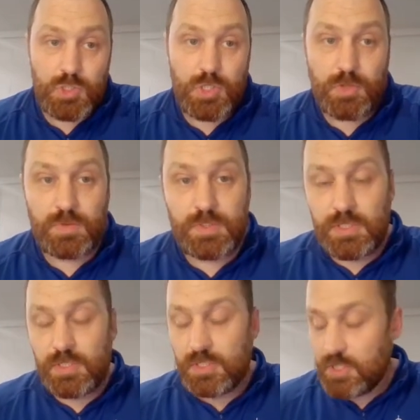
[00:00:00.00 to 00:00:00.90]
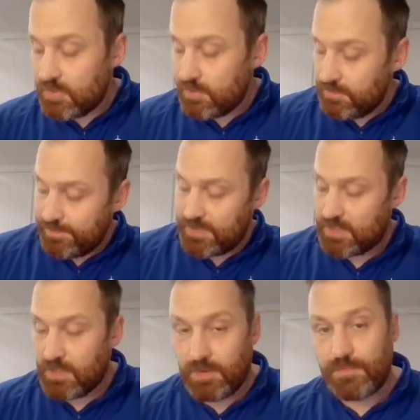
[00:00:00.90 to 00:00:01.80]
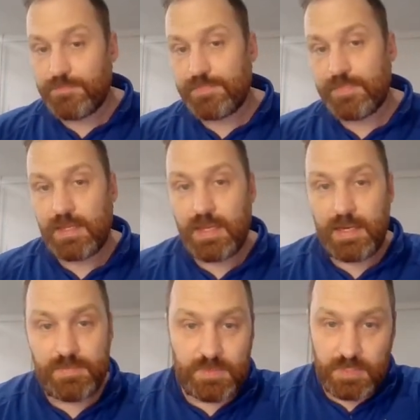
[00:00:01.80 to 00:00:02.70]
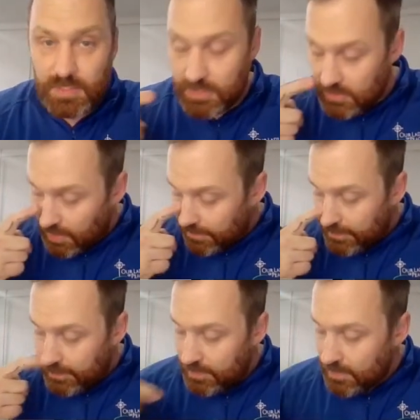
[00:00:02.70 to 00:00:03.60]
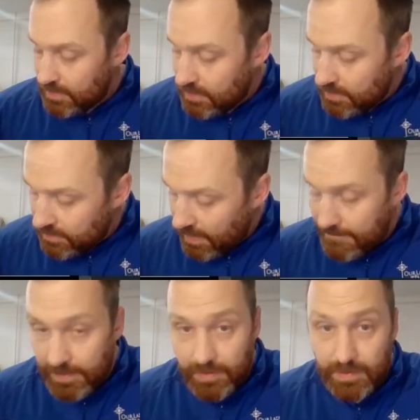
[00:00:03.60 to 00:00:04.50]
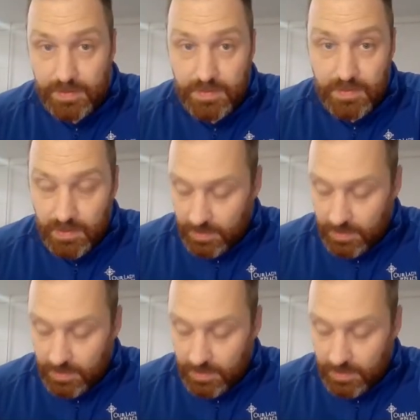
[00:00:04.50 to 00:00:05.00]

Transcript: chose to do. So kind of just going to stop that part right